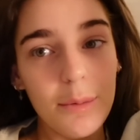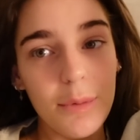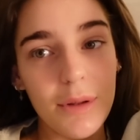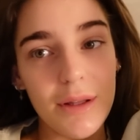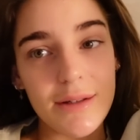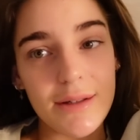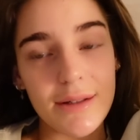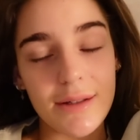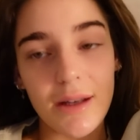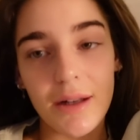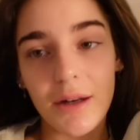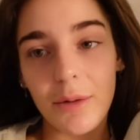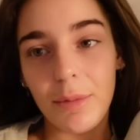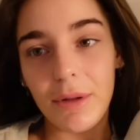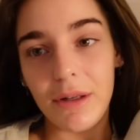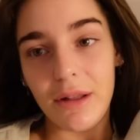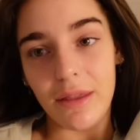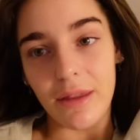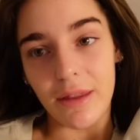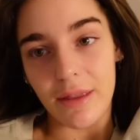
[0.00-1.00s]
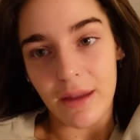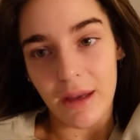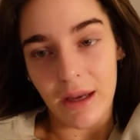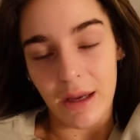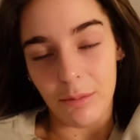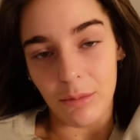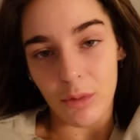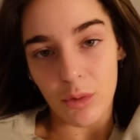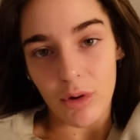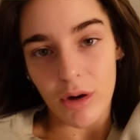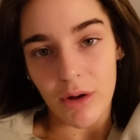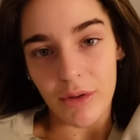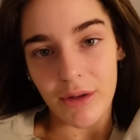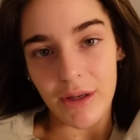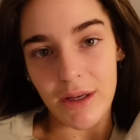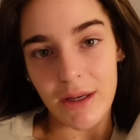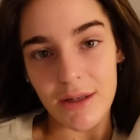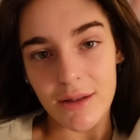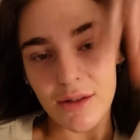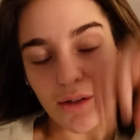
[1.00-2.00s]
This has kind of been the theme throughout the
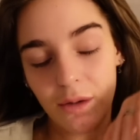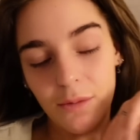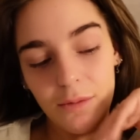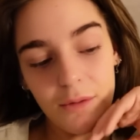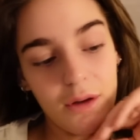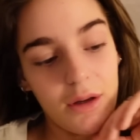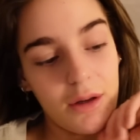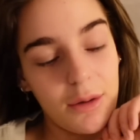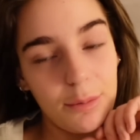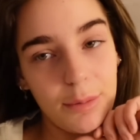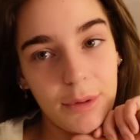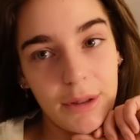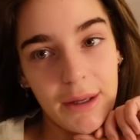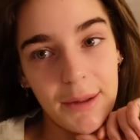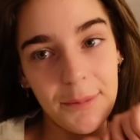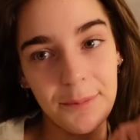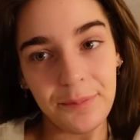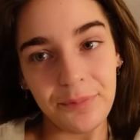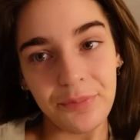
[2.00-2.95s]
year so far, but I